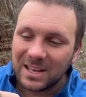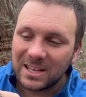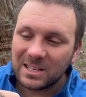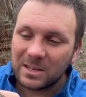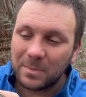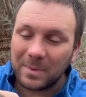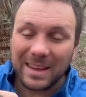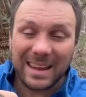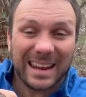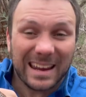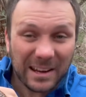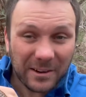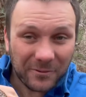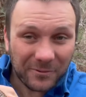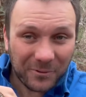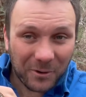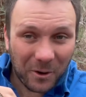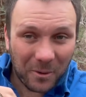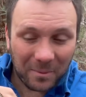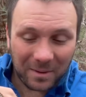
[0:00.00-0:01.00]
to be
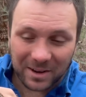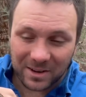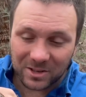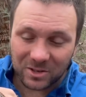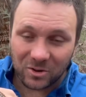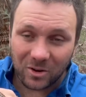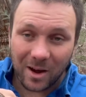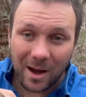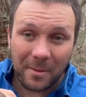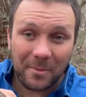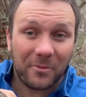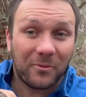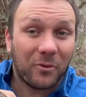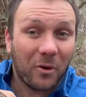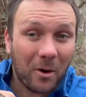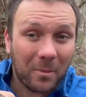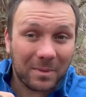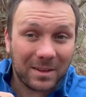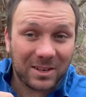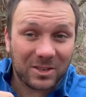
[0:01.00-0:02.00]
informally described,
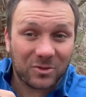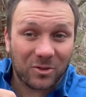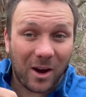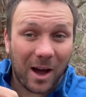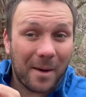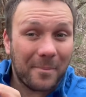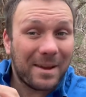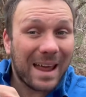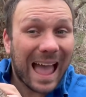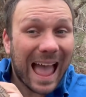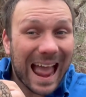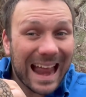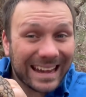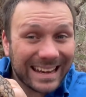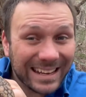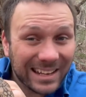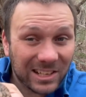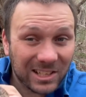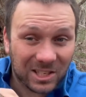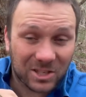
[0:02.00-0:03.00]
formally described, and
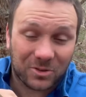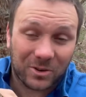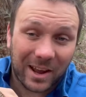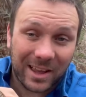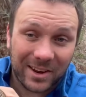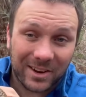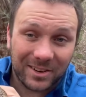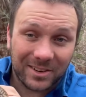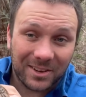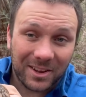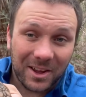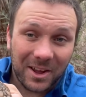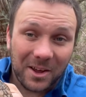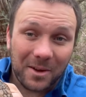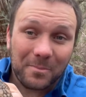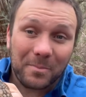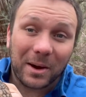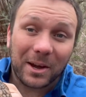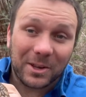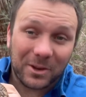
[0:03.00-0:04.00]
illustrated
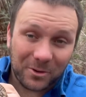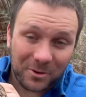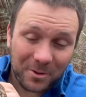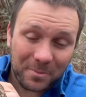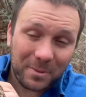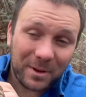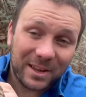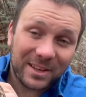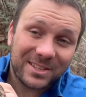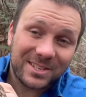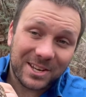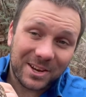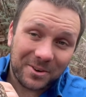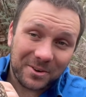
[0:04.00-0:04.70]
by Europeans here in